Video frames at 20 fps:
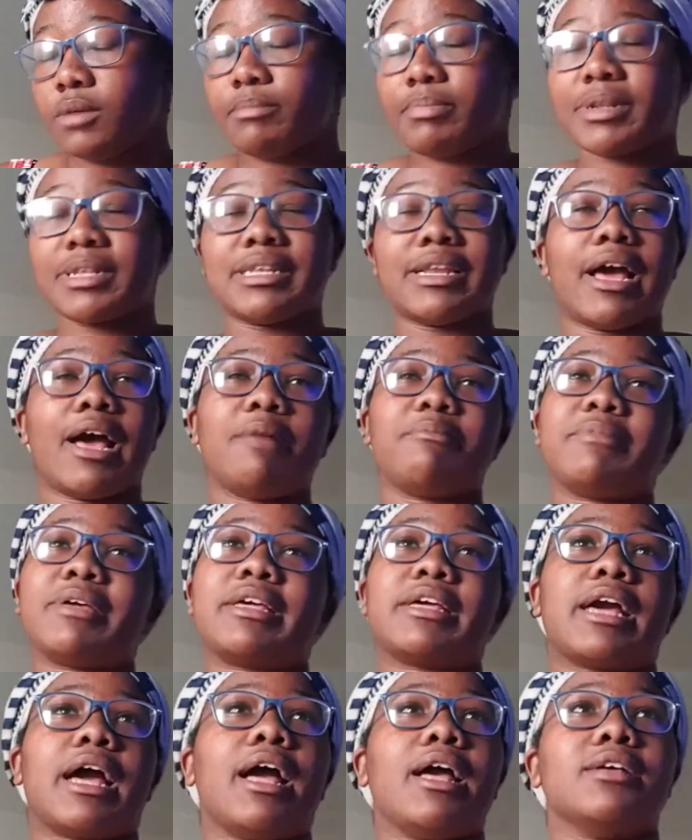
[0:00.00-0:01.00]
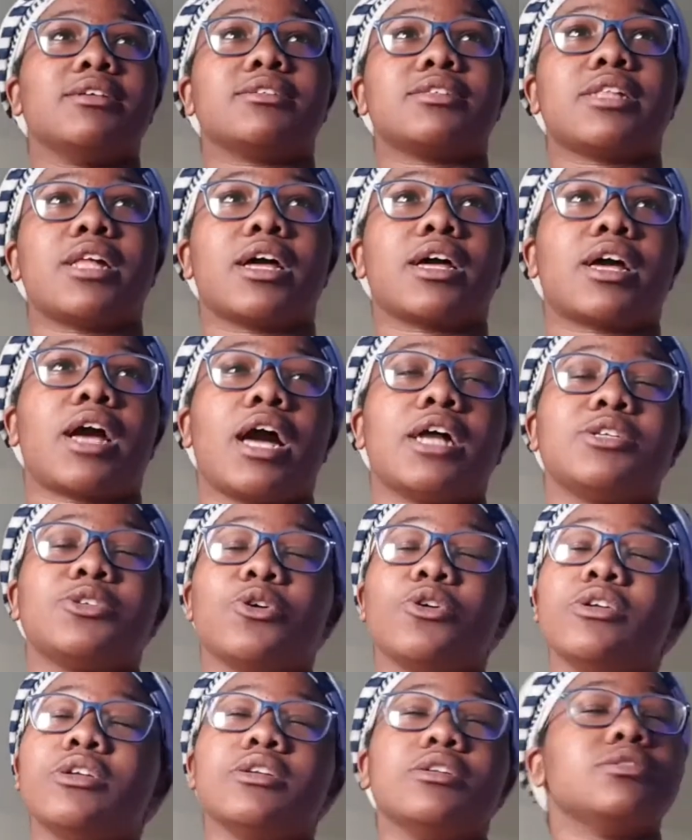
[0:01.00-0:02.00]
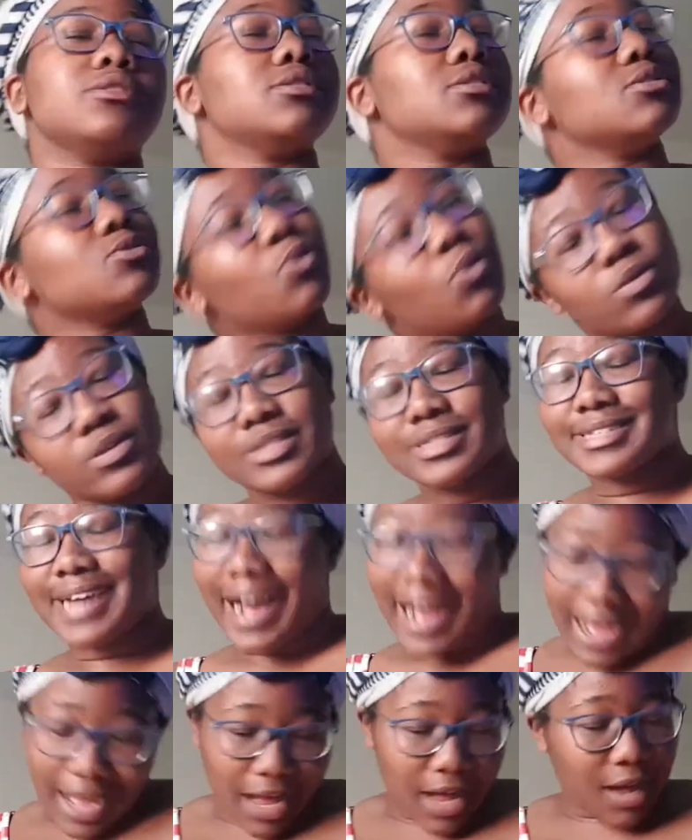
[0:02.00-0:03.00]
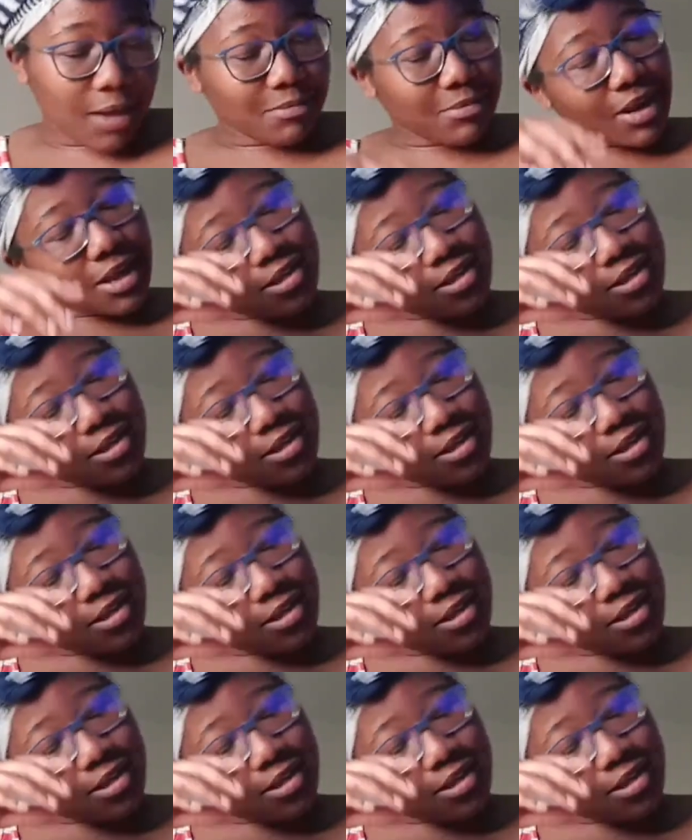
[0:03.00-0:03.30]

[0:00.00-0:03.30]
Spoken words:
But now, me guys, like, I don't listen all the time.